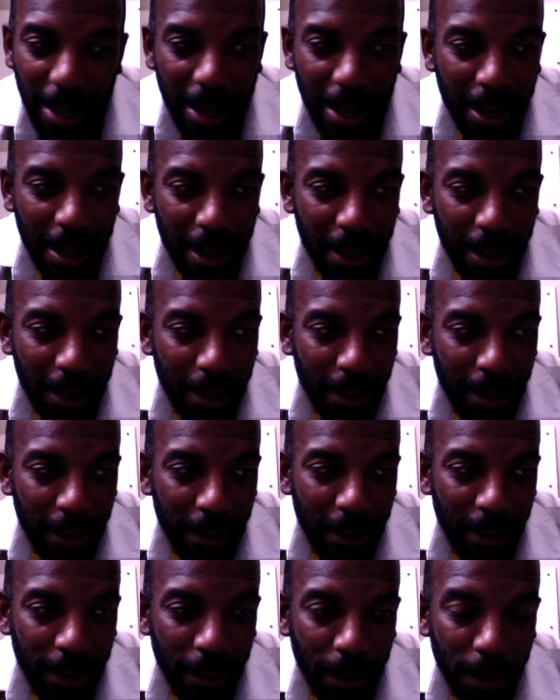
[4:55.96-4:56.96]
uh,
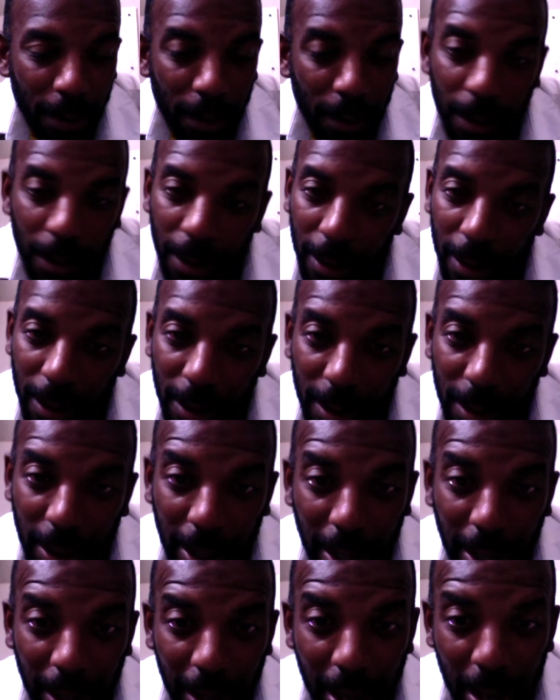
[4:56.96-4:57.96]
Took out a
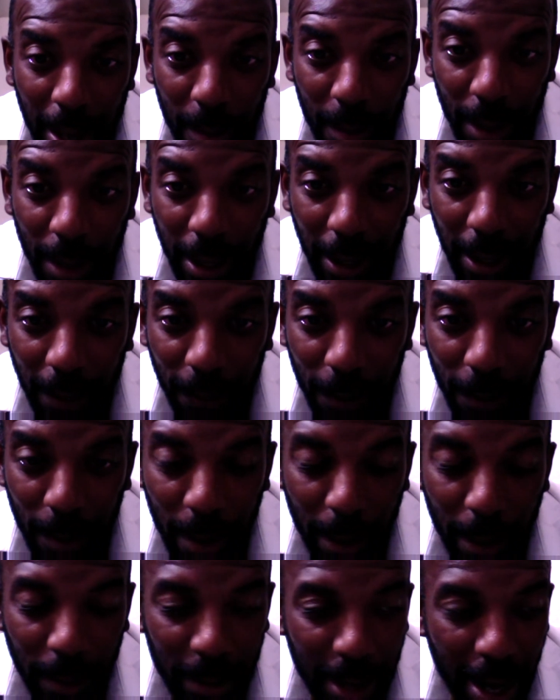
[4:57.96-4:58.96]
lot of money from my
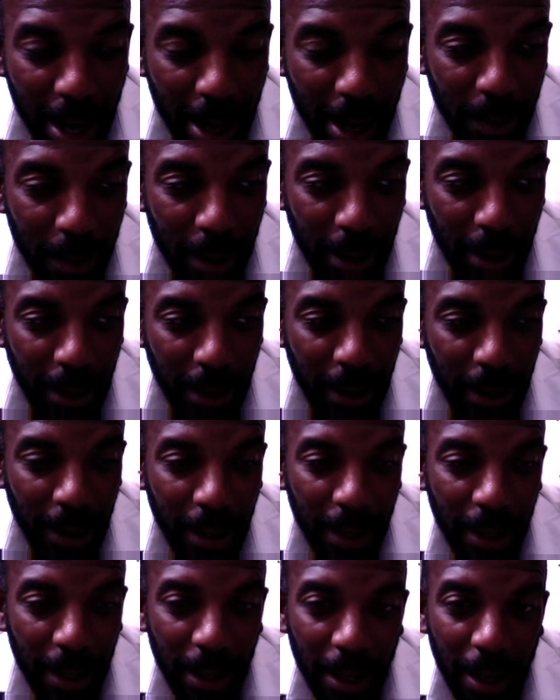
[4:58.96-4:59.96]
retirement.
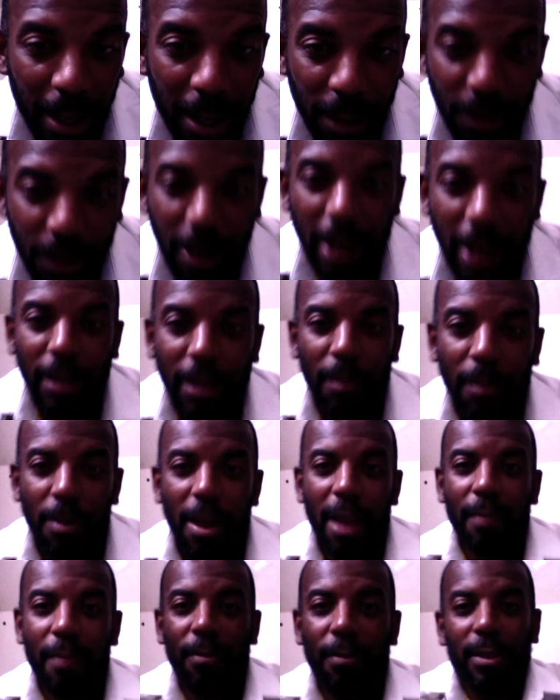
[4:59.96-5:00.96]
I tried to apply
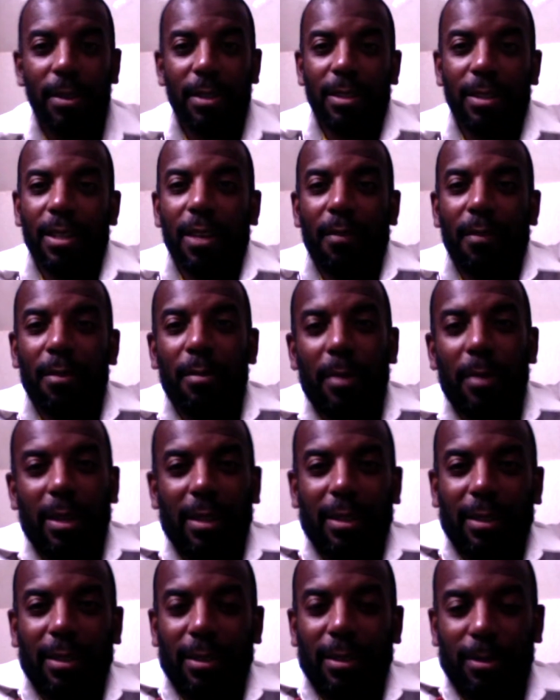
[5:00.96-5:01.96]
for these government
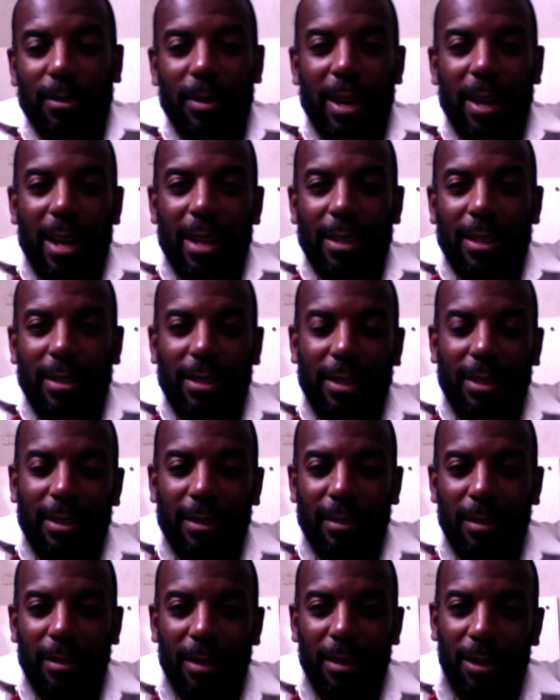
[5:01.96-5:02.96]
grants
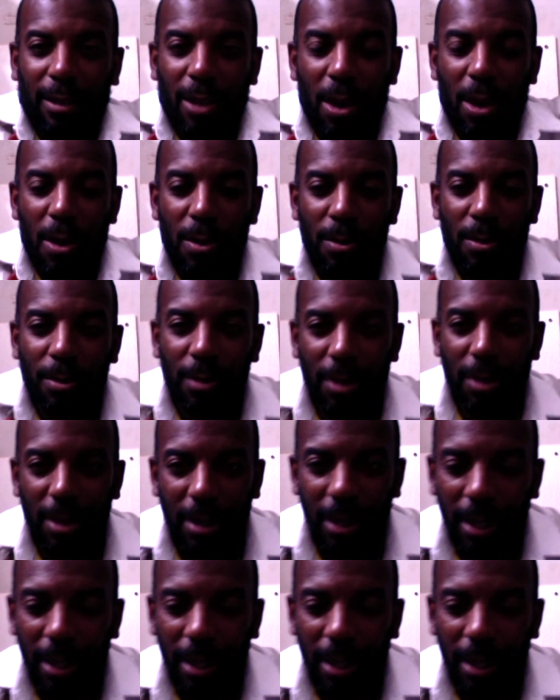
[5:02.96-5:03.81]
and loans,